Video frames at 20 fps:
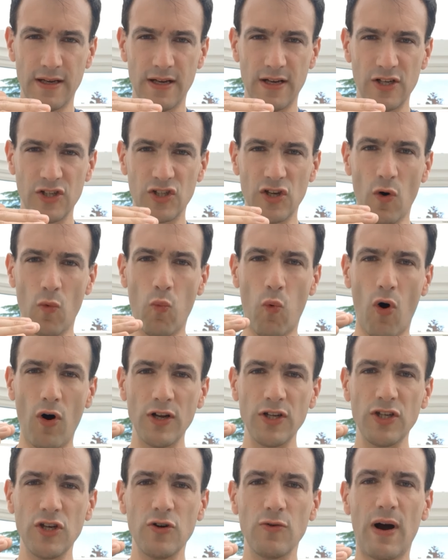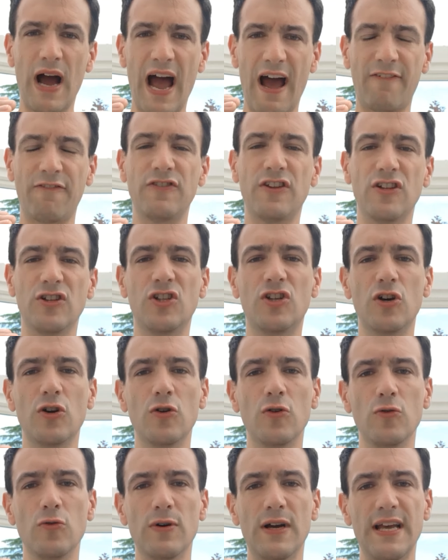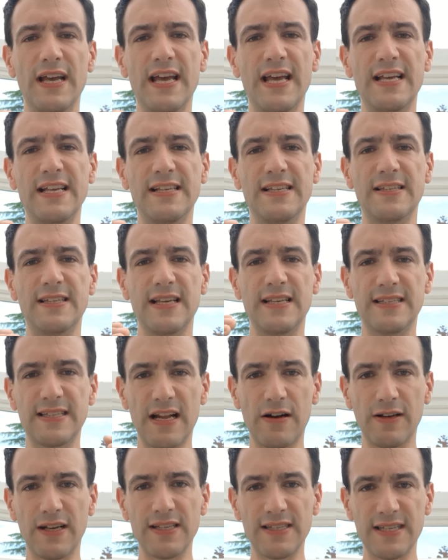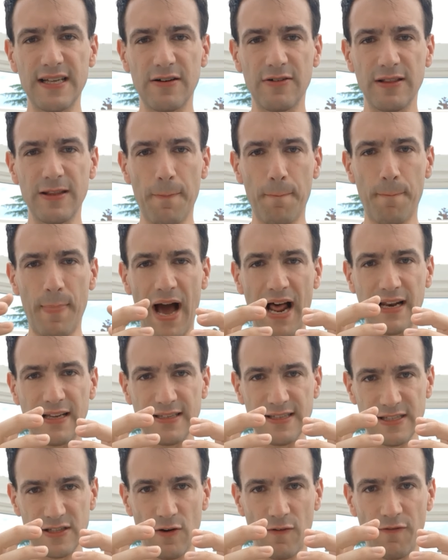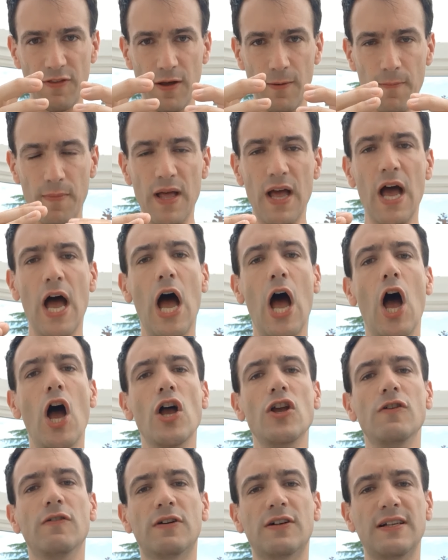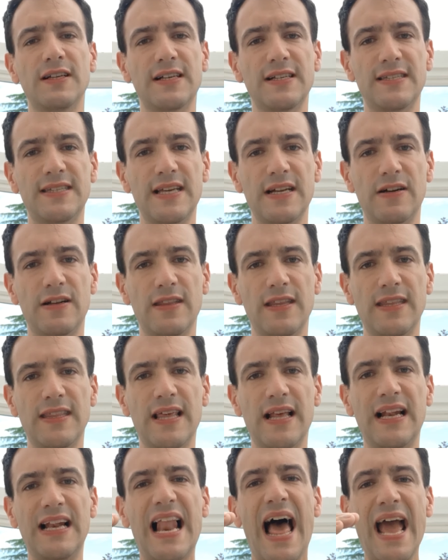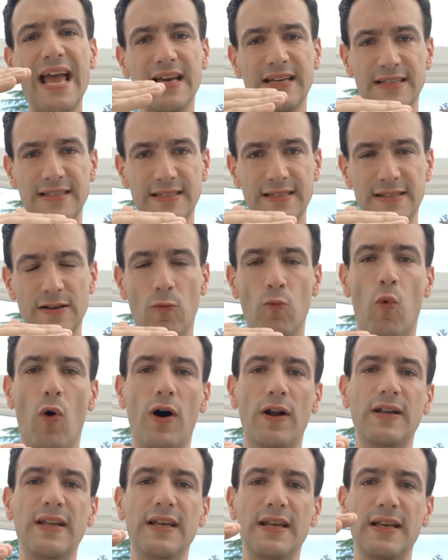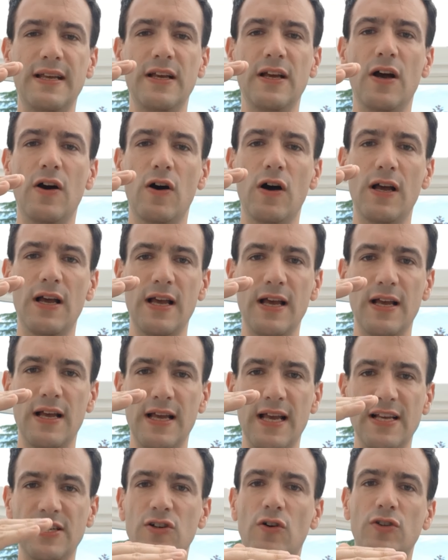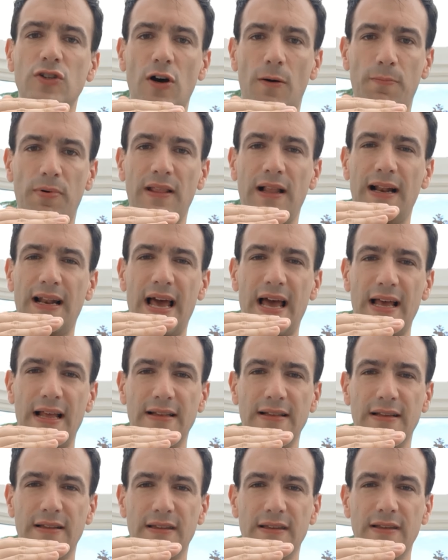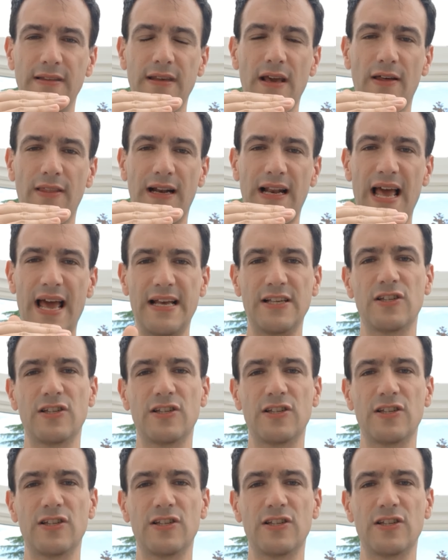So what you have to do is, instead of considering the balance of them, you're going to consider the layers. One is on top of the other layer.